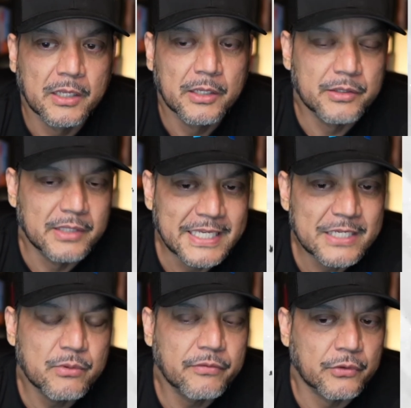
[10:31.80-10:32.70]

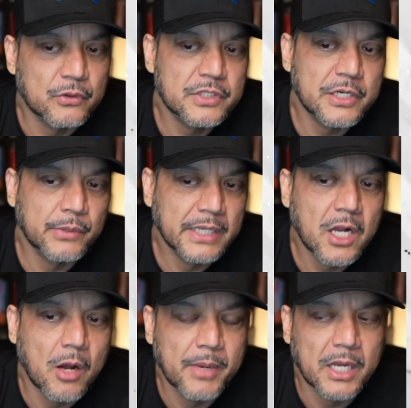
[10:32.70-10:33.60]
these referrals can really
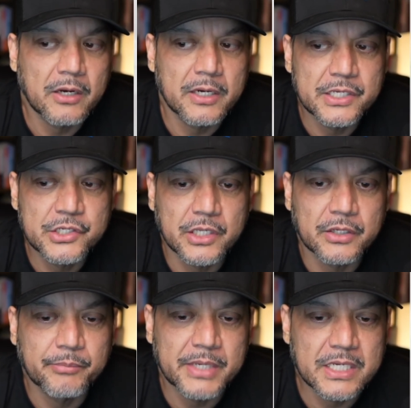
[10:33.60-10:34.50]
compound on each
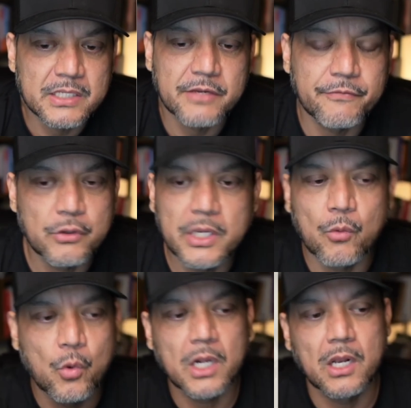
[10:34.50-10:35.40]
other, because if you get
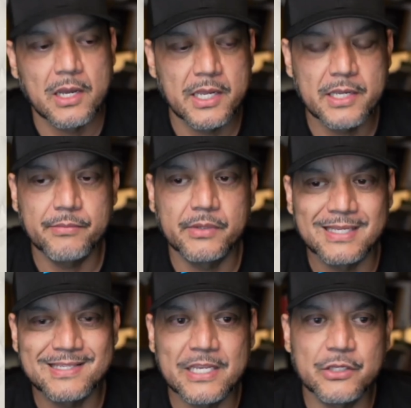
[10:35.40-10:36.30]
one client that
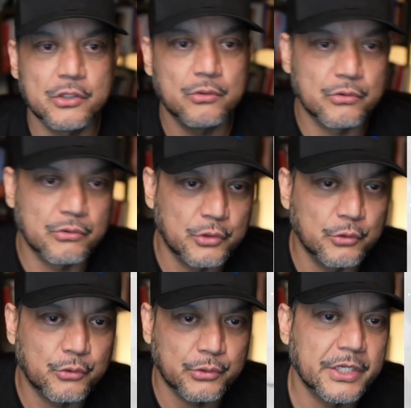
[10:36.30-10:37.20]
sends you two,
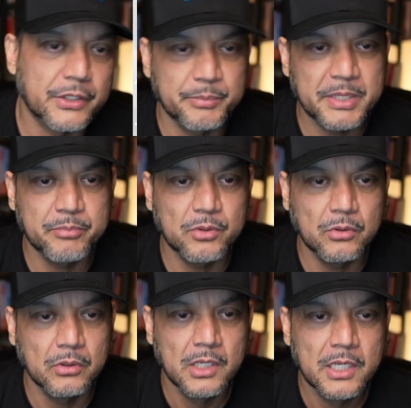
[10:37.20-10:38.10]
three other people,
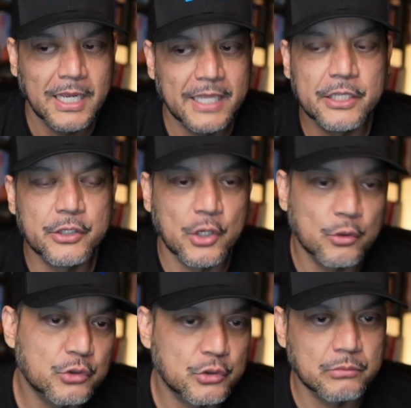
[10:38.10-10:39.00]
and then
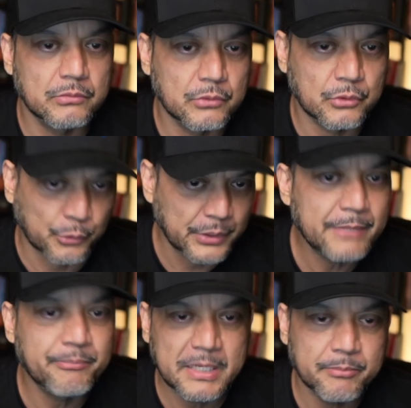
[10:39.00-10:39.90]
those three
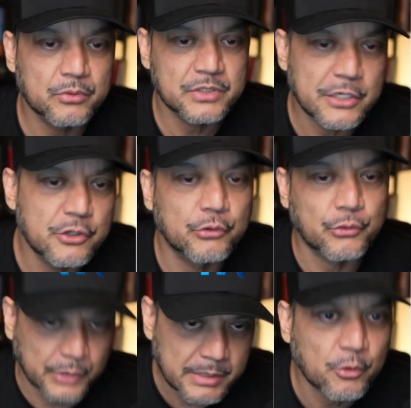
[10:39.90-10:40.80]
people send you
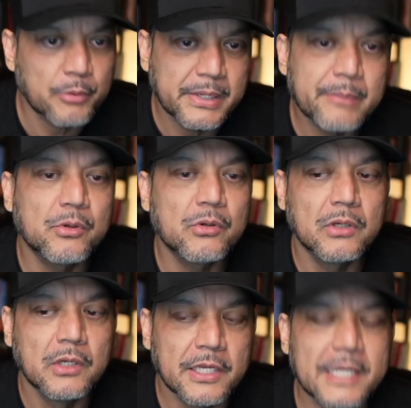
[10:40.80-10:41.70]
three more people,
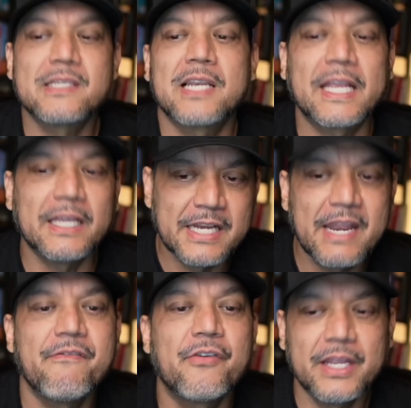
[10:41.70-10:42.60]
it's like a
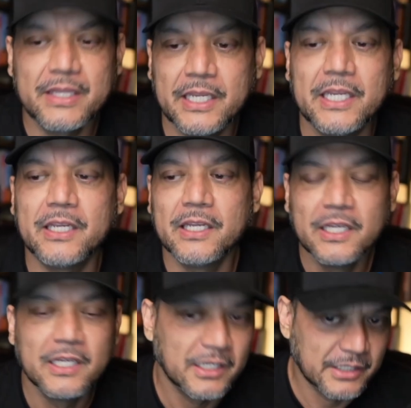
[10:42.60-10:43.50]
never ending
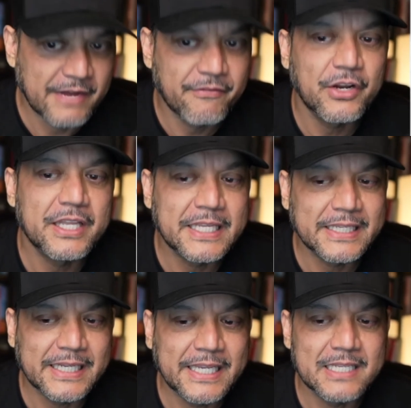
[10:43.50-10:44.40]

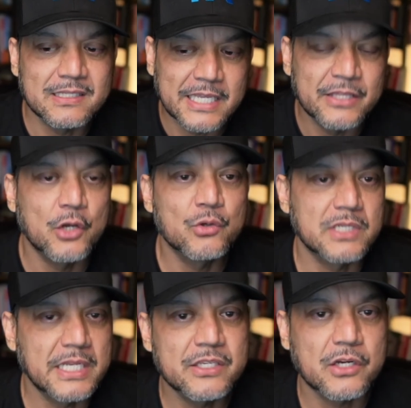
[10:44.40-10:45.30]
leads. And those
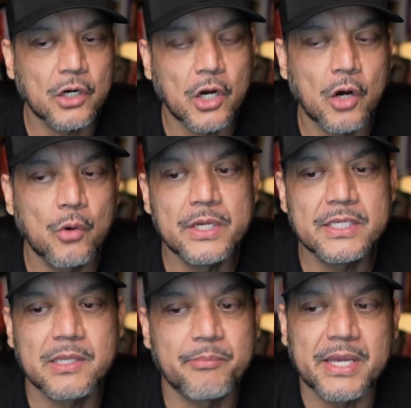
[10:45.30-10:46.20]
leads are
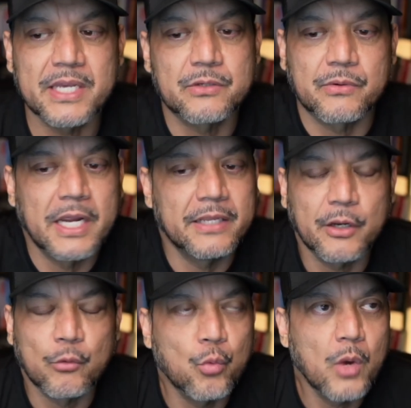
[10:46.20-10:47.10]
always the best, right?
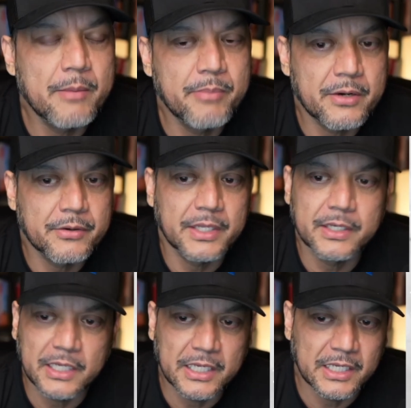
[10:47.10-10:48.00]
They're way better
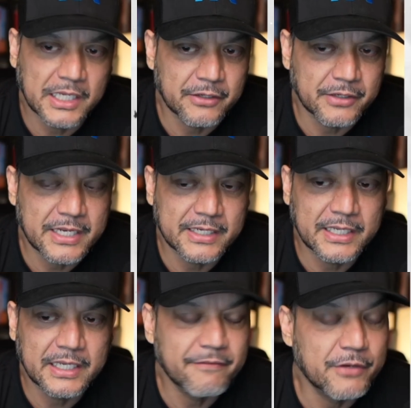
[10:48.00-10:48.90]
than an internet
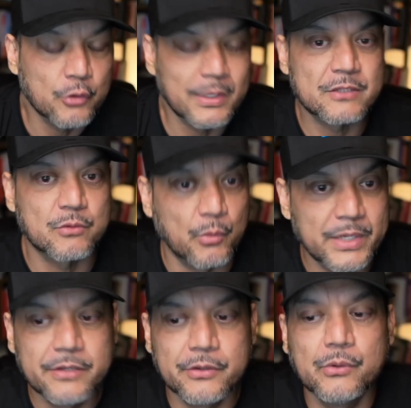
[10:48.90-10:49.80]
lead, even though that's what we
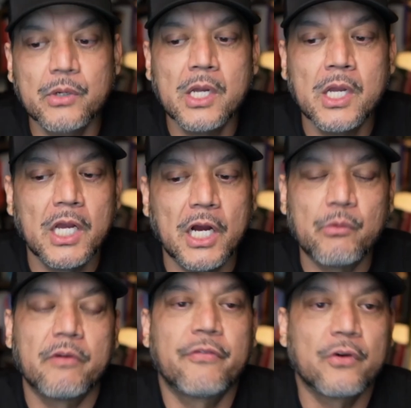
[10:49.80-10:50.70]
do. A
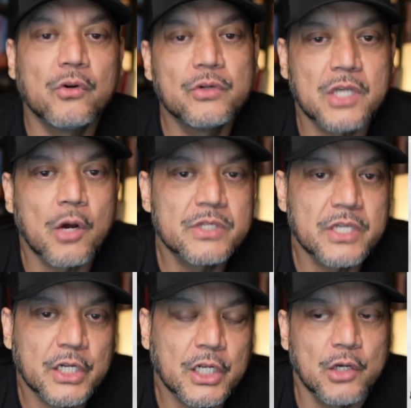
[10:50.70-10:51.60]
referral is always
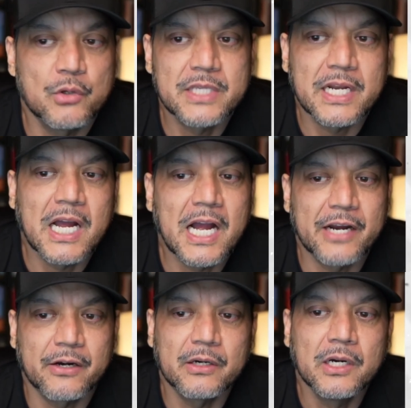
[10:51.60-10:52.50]
going to close at a
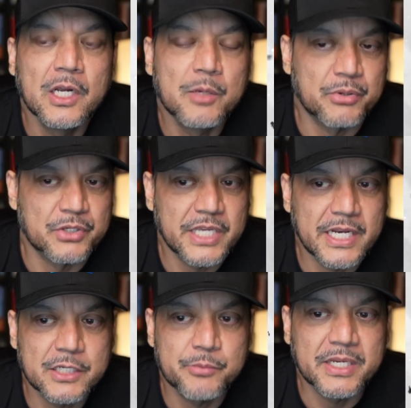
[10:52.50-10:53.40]
higher
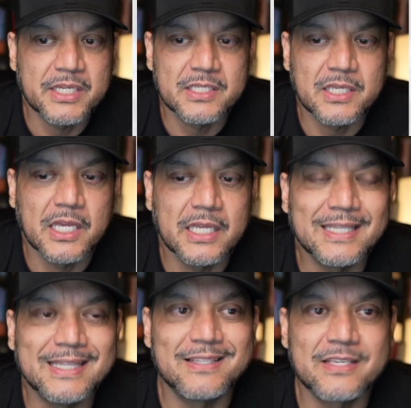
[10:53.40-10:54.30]
percentage because
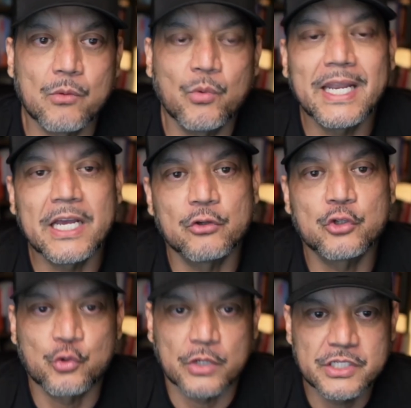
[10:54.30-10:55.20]
someone else
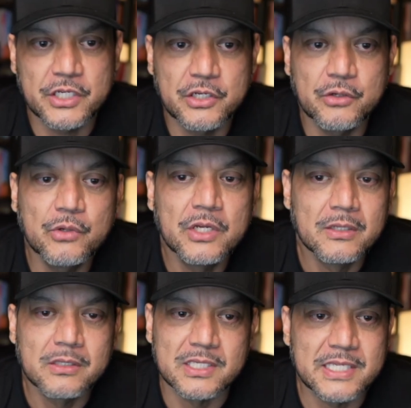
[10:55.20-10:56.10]
trusted you
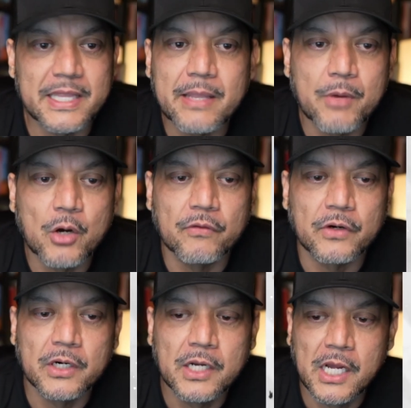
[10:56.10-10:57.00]
to send them
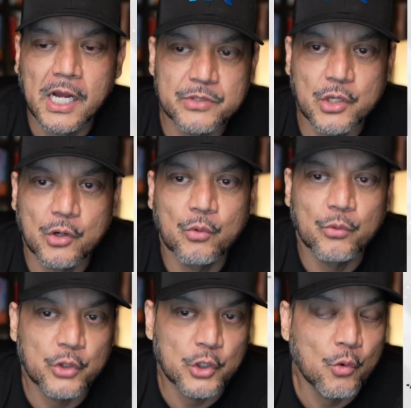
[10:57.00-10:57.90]
over. So
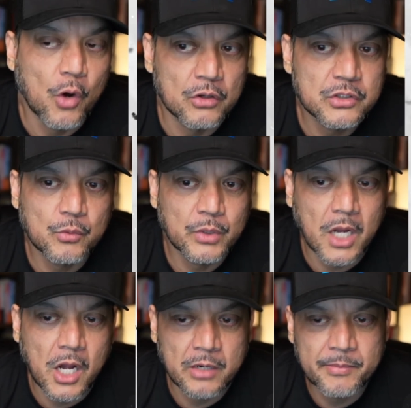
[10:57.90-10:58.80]
you also want to
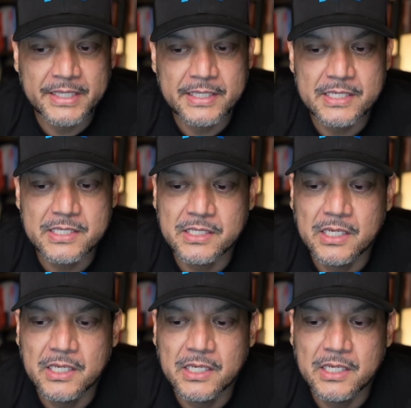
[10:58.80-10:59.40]
automate this,